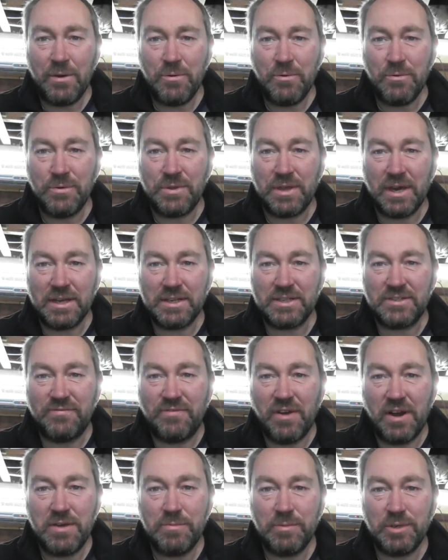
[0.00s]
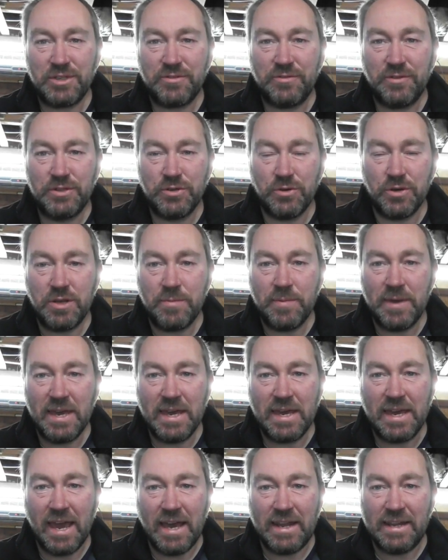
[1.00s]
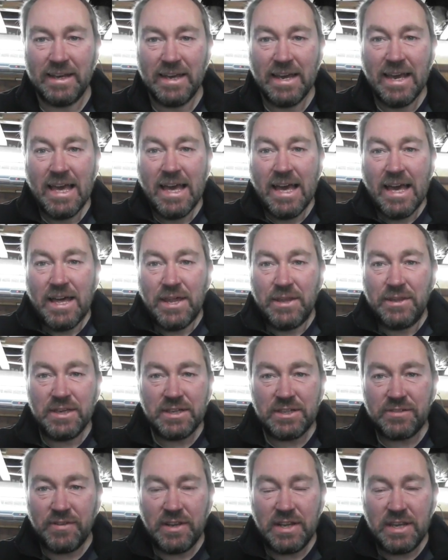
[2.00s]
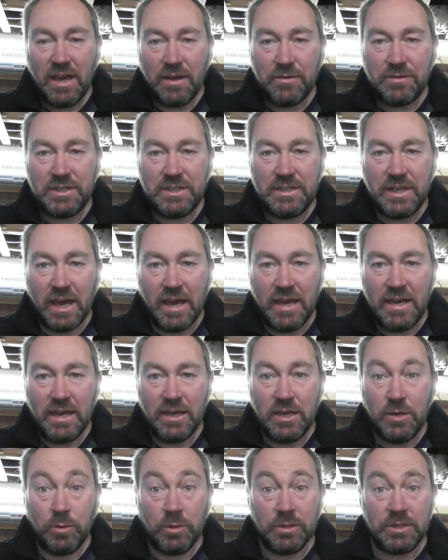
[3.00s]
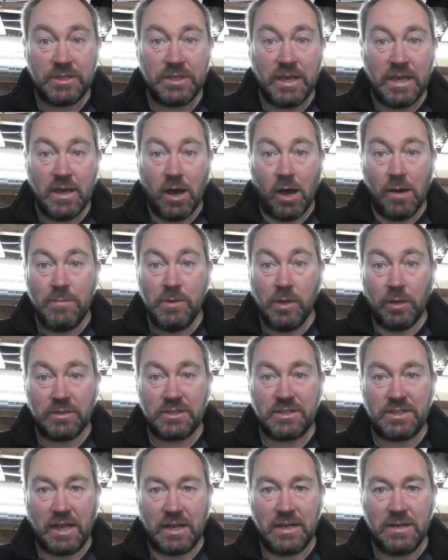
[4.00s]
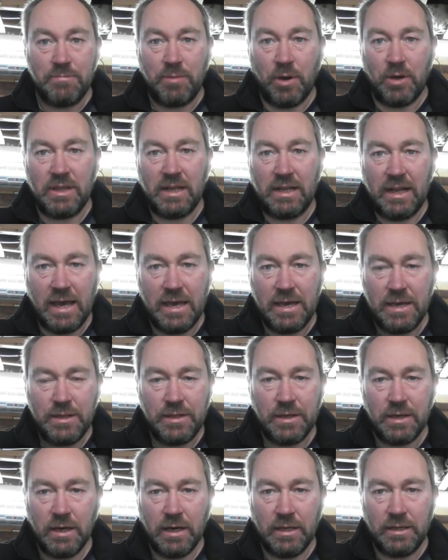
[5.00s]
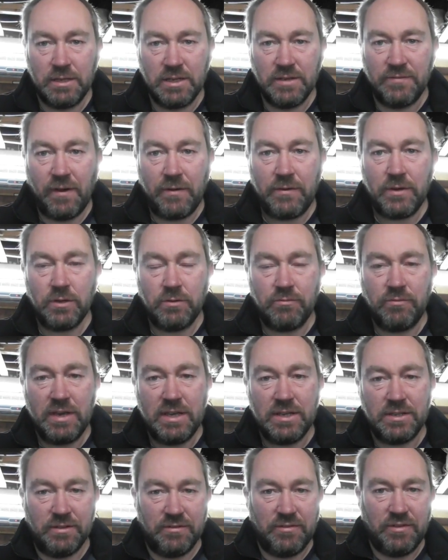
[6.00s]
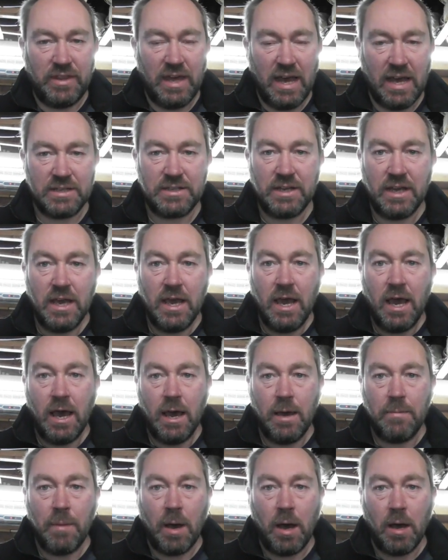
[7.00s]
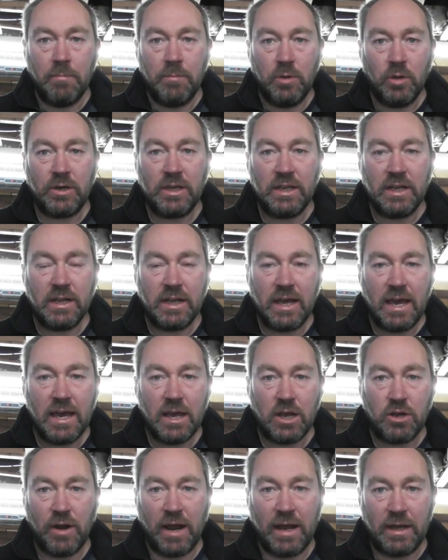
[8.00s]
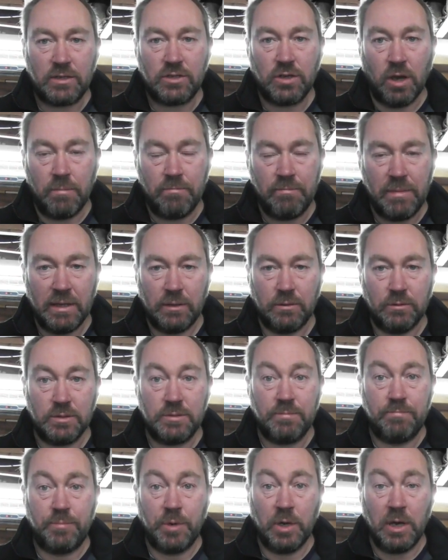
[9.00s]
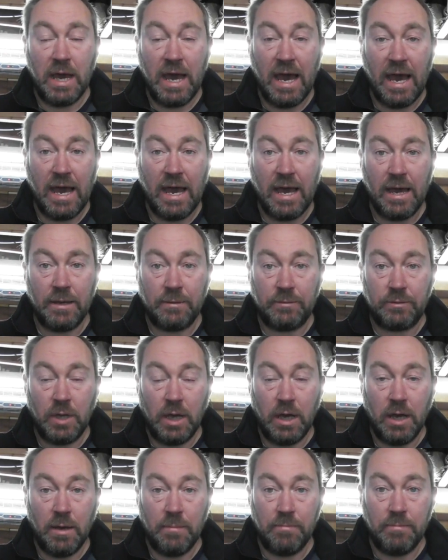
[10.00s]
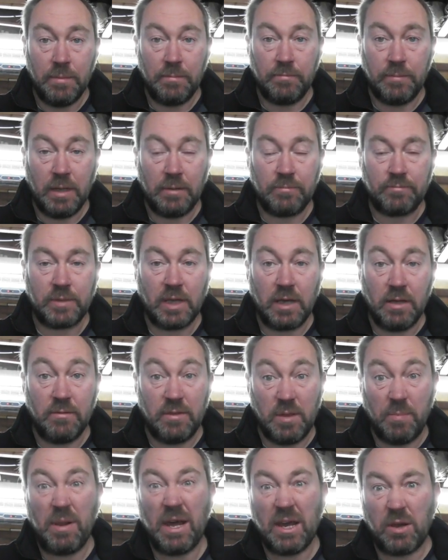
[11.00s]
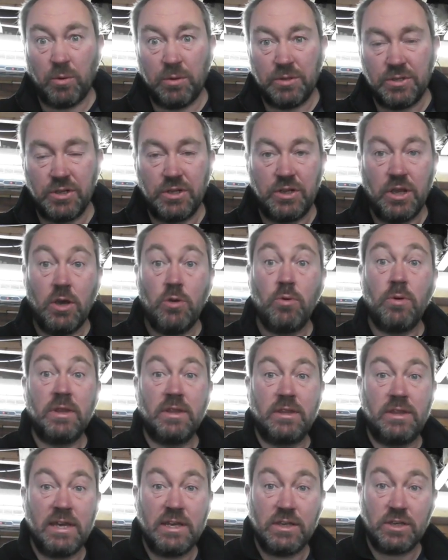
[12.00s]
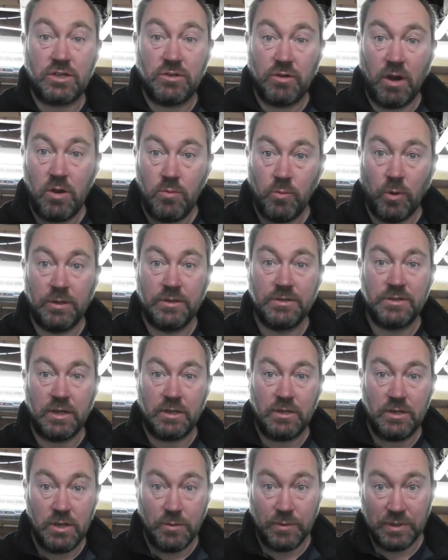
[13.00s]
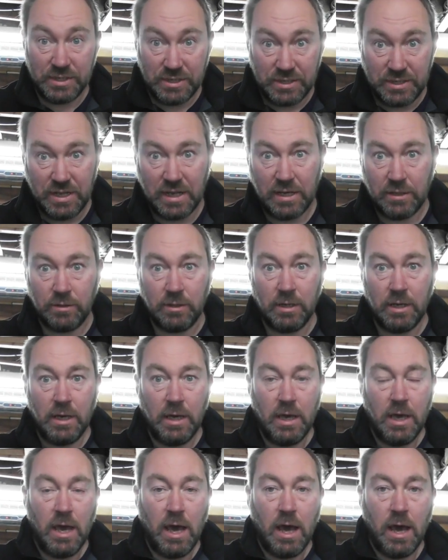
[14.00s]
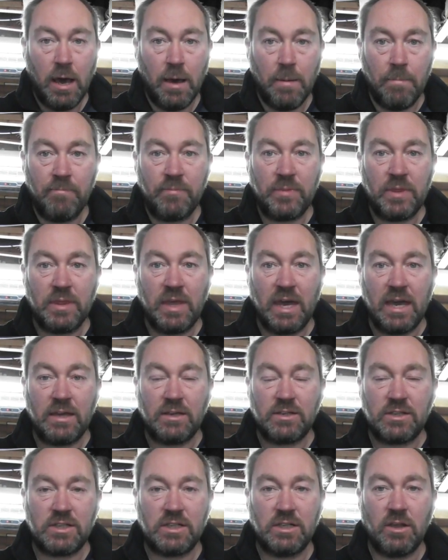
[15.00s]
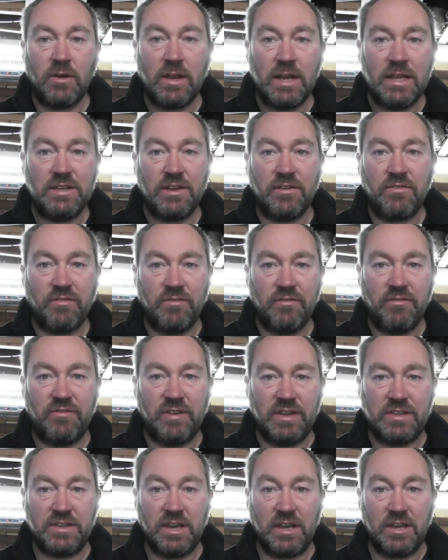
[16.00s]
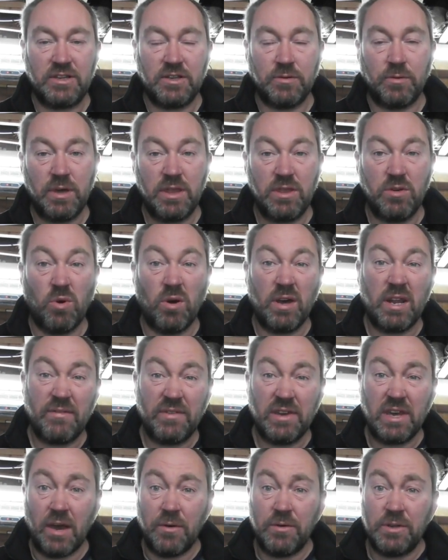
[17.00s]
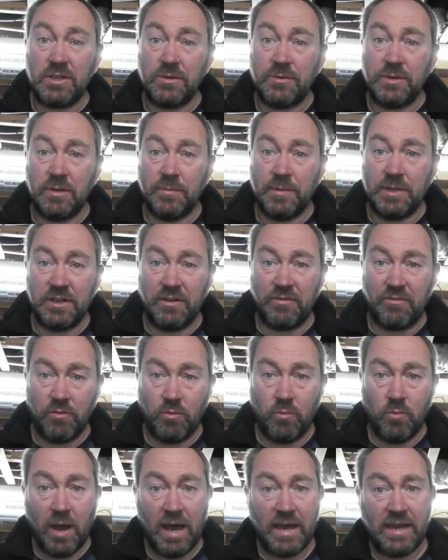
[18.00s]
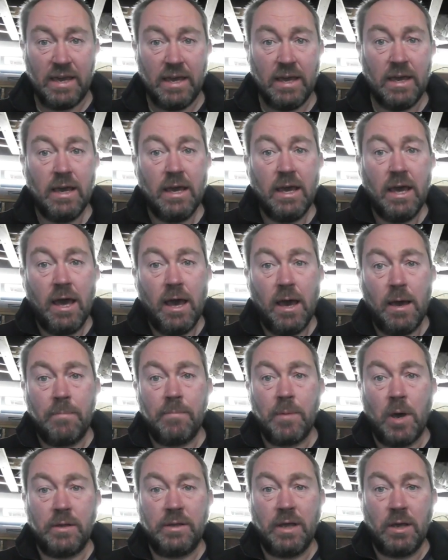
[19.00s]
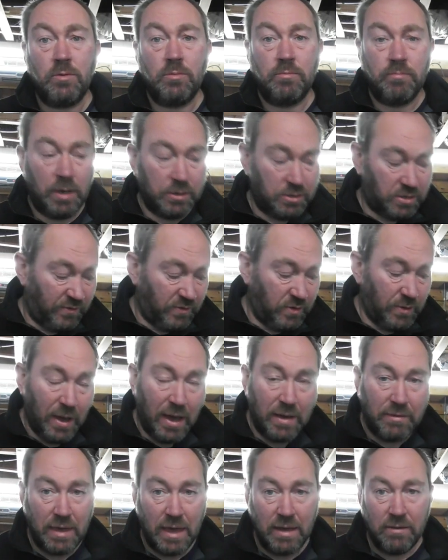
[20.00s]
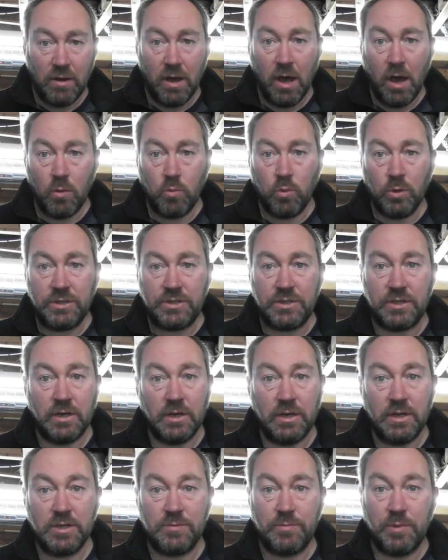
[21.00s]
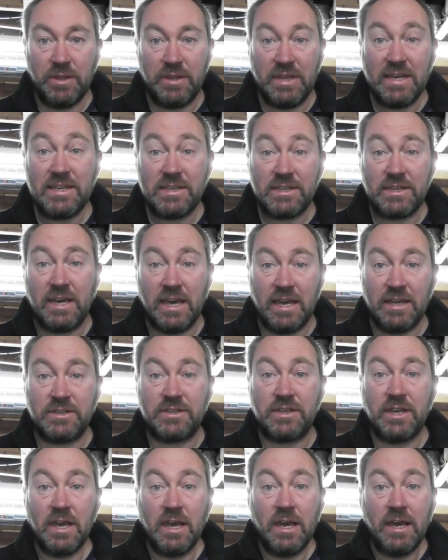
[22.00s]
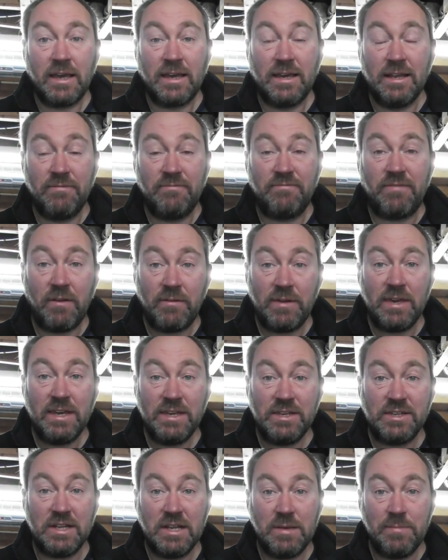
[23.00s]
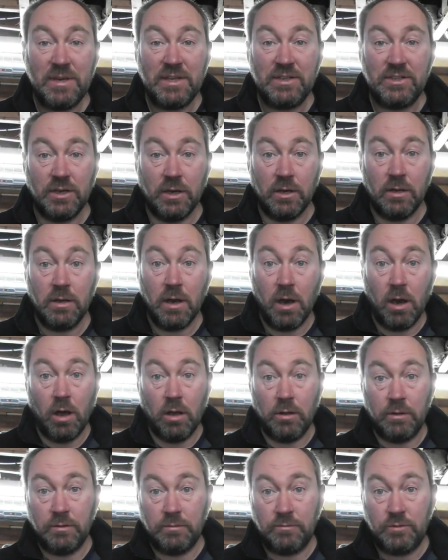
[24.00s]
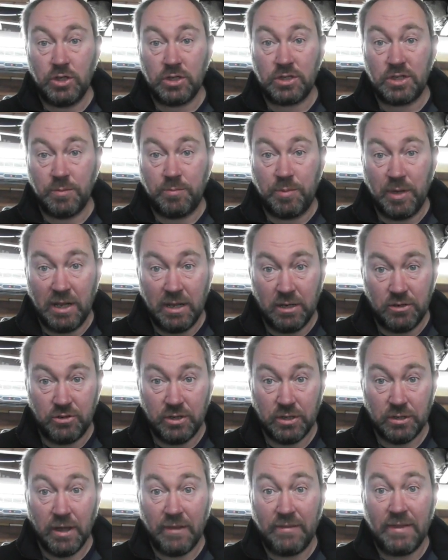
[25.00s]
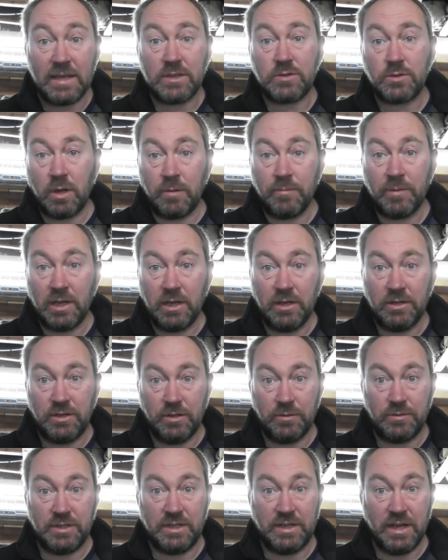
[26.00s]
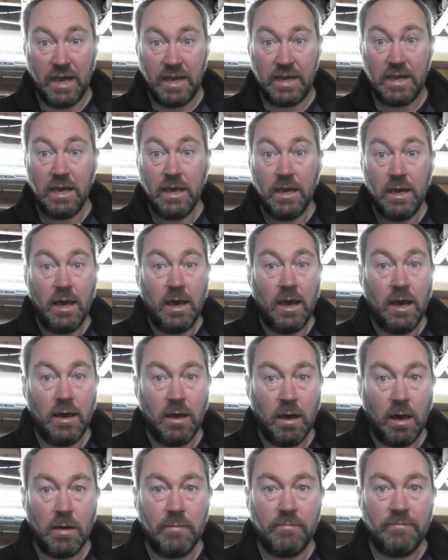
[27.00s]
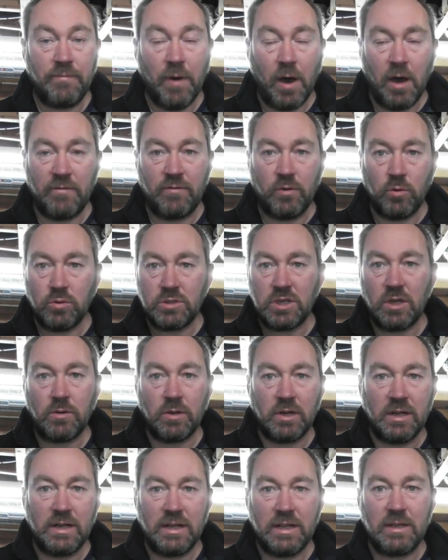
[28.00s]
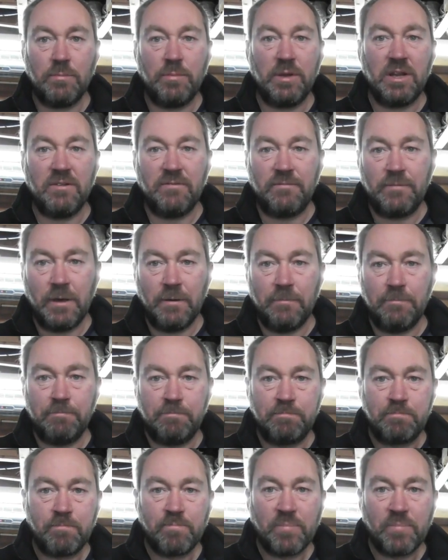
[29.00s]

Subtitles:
Hello, thanks very much for joining me again. This video today, you will see I'm not standing by the lathe, and there's a very good reason for that. I'm looking at our crank-top mills, but the black ones are new, these chrome ones are newer still. They are slightly different fitting, so I thought I'd have a go at doing them a different way. I know most of you out there are wood turners, but these kits can very easily be done on just a pillar drill, and that's what I'm going to do today. I've also got a little bit of